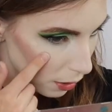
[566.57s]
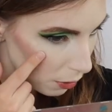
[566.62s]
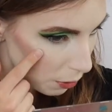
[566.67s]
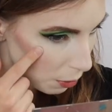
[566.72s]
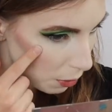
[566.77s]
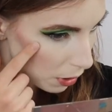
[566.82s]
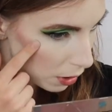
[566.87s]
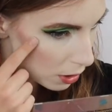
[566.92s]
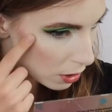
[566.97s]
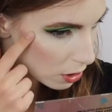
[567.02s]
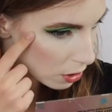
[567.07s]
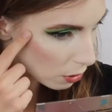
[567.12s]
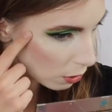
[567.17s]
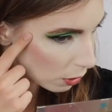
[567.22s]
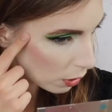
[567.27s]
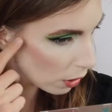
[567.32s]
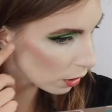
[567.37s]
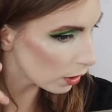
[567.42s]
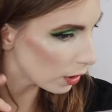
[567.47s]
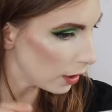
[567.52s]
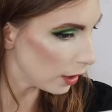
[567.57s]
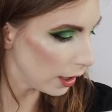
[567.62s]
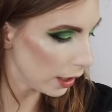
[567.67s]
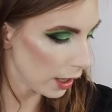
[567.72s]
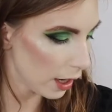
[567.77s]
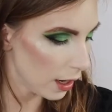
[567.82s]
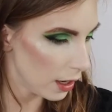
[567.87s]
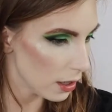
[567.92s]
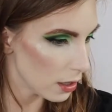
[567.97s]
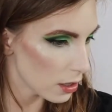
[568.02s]
want to look
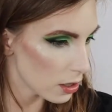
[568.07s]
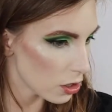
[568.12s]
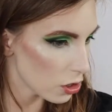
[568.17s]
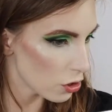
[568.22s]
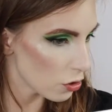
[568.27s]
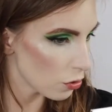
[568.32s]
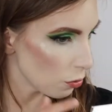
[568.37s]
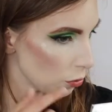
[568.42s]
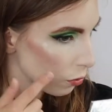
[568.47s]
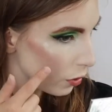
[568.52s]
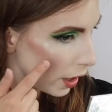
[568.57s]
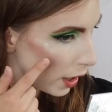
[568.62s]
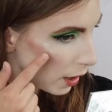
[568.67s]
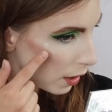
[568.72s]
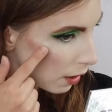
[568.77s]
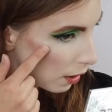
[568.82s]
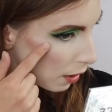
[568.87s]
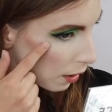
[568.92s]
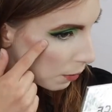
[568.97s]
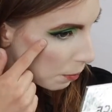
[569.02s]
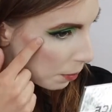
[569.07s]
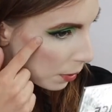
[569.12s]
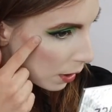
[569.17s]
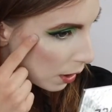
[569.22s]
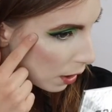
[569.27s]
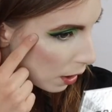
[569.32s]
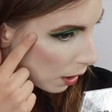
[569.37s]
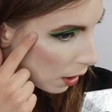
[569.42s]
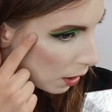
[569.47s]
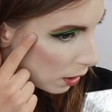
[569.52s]
like a straight up
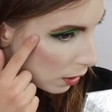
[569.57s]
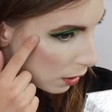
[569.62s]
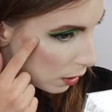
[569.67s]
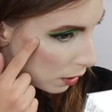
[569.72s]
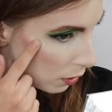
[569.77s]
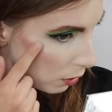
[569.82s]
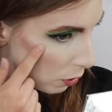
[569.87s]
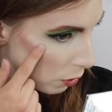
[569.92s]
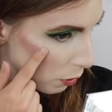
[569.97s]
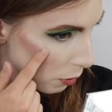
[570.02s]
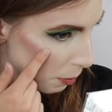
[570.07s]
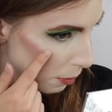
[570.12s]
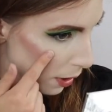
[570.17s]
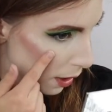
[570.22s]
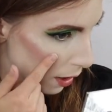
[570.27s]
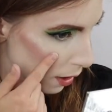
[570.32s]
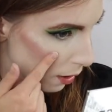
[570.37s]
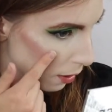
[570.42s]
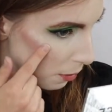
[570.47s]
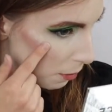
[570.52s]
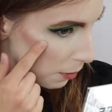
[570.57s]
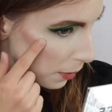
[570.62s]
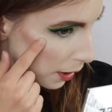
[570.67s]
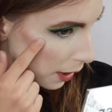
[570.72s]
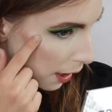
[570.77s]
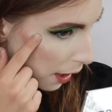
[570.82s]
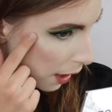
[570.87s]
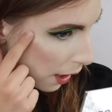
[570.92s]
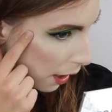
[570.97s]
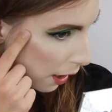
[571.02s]
aluminum
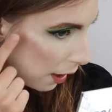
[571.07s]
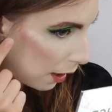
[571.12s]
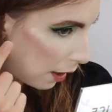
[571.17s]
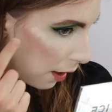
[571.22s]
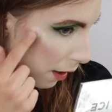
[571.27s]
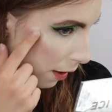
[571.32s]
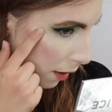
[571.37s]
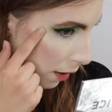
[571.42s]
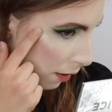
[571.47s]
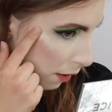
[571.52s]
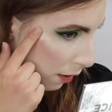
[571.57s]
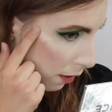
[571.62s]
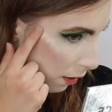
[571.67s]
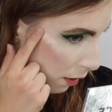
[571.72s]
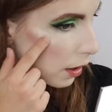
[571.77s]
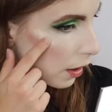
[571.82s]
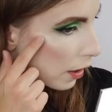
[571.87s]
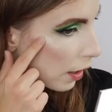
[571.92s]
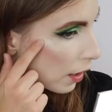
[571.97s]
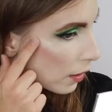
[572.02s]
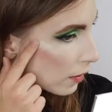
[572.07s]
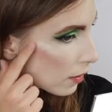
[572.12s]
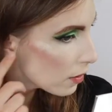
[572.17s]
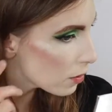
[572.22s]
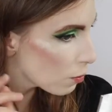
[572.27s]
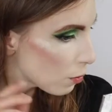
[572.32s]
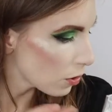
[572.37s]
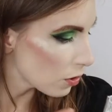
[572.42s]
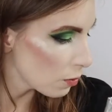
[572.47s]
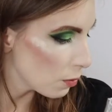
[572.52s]
can. That
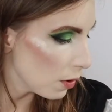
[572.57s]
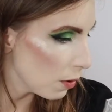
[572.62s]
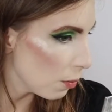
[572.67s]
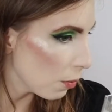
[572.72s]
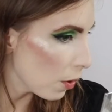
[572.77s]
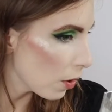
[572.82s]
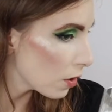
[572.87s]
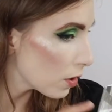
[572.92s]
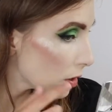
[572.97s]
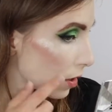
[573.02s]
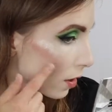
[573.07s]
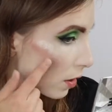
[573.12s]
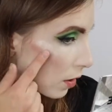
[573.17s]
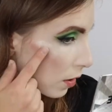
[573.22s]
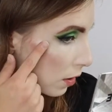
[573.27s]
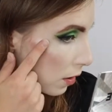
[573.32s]
is what we want.